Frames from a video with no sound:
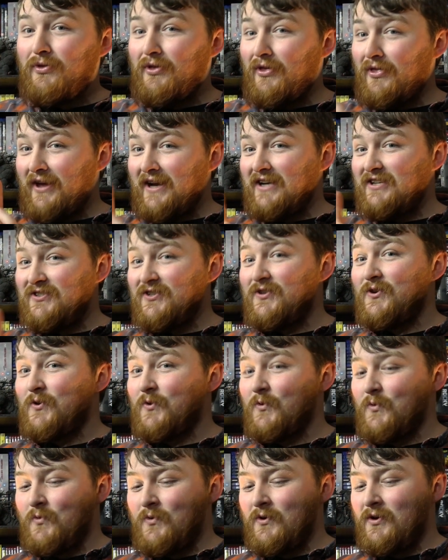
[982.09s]
that they
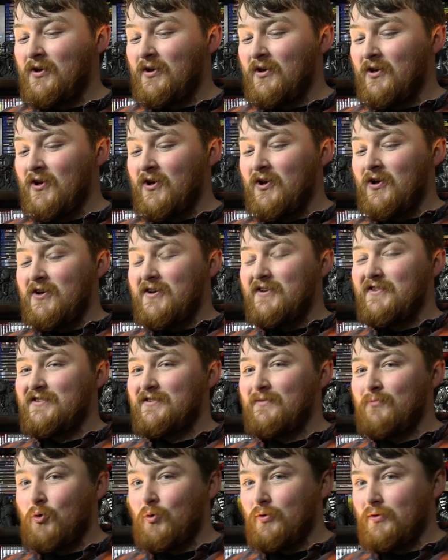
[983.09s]
do
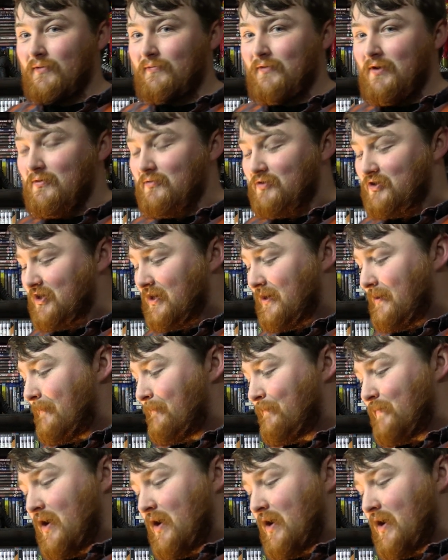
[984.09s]
some more in the future.